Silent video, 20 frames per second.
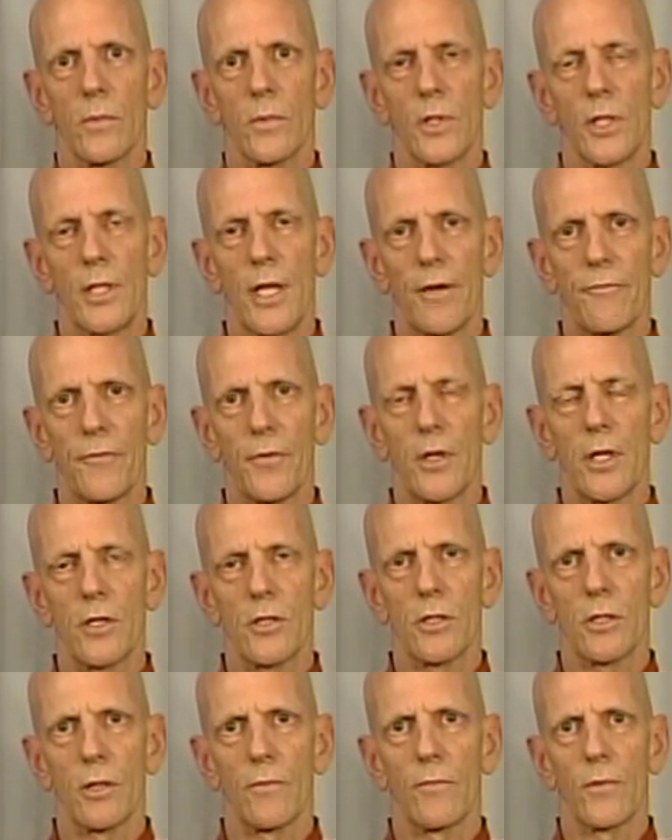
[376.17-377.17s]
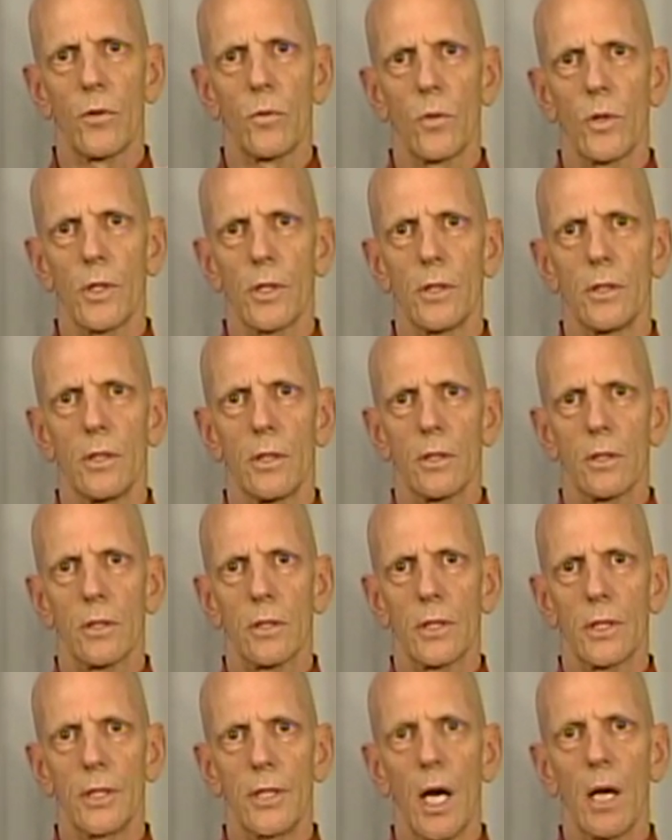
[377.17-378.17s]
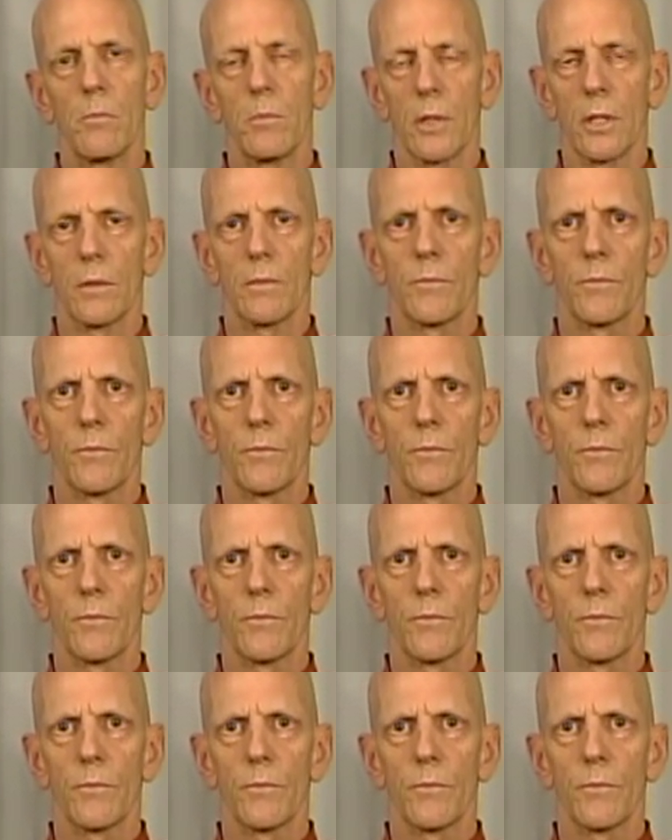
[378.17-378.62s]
definition of the word Dhamma,